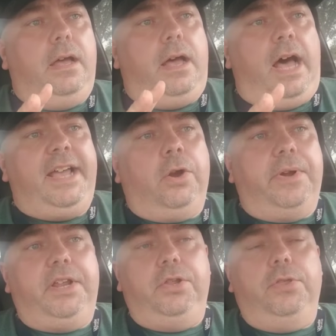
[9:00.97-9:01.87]
I
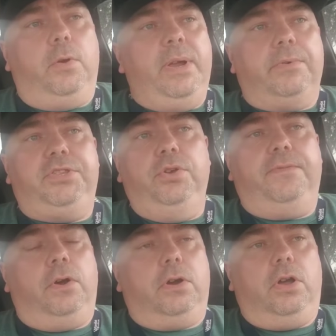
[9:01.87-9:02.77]
already knew that we were too
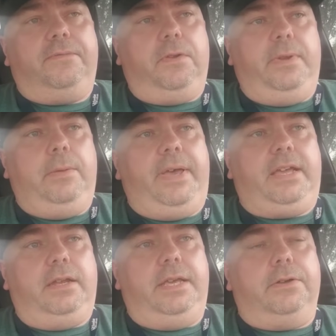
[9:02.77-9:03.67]
far off for me to make
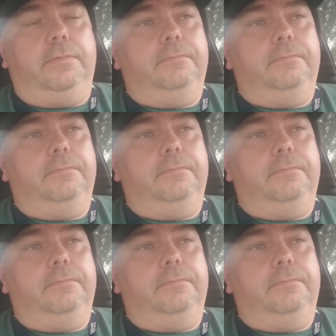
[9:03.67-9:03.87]
a deal,